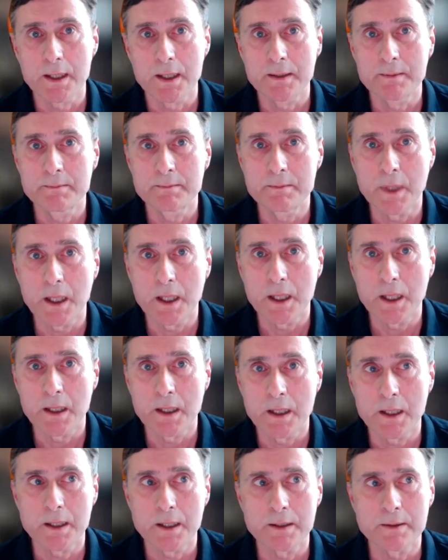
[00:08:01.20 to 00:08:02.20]

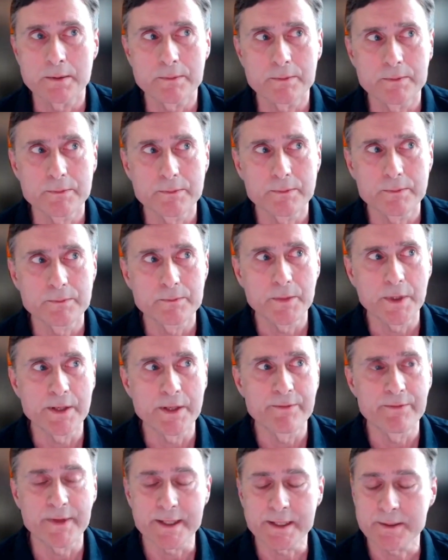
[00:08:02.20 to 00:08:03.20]
our
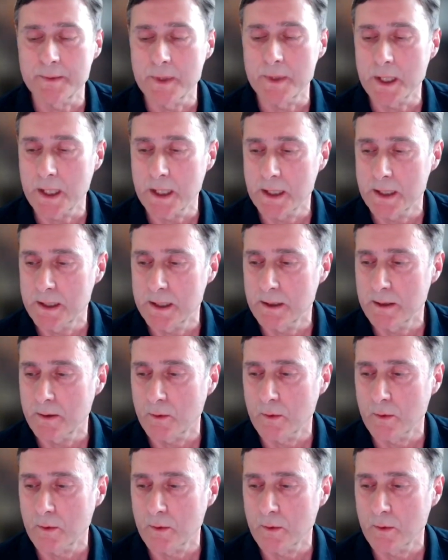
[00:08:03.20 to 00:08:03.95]
investment in,